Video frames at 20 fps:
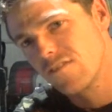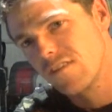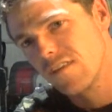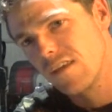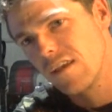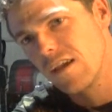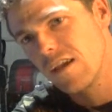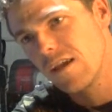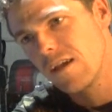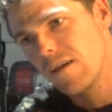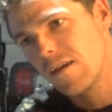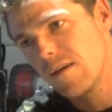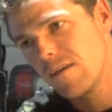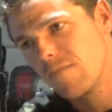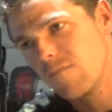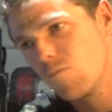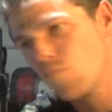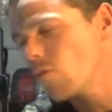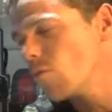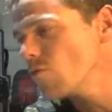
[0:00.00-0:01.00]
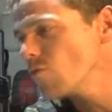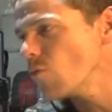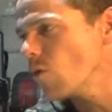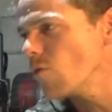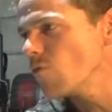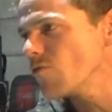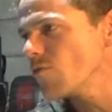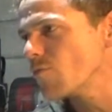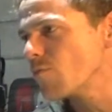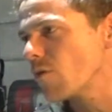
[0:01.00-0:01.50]

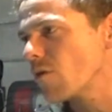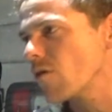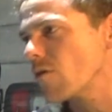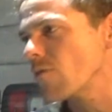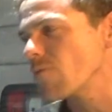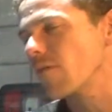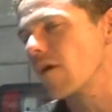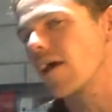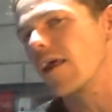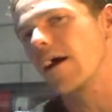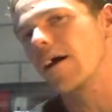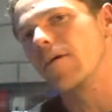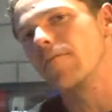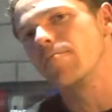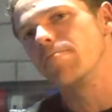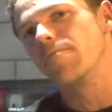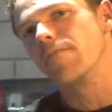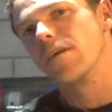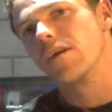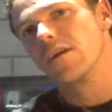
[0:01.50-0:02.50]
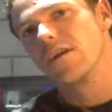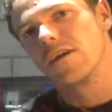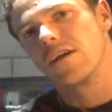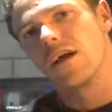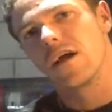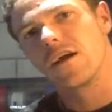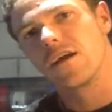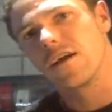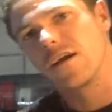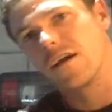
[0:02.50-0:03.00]
What was the program that
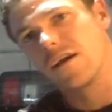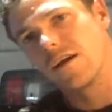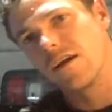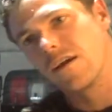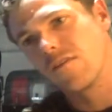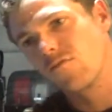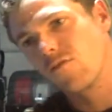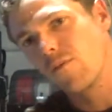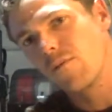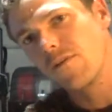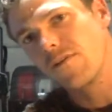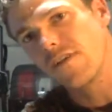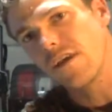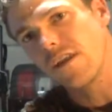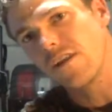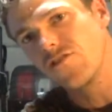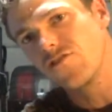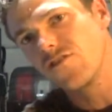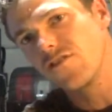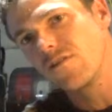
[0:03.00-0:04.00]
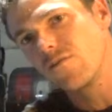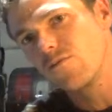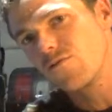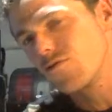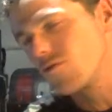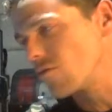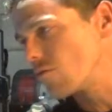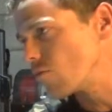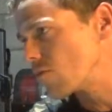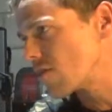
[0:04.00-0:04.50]
Robert Downey Jr.
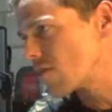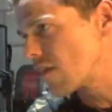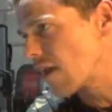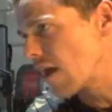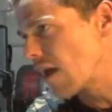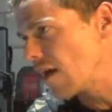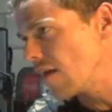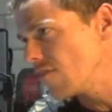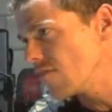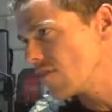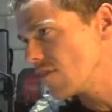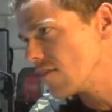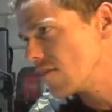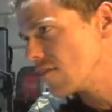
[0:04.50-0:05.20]
was doing with the cars?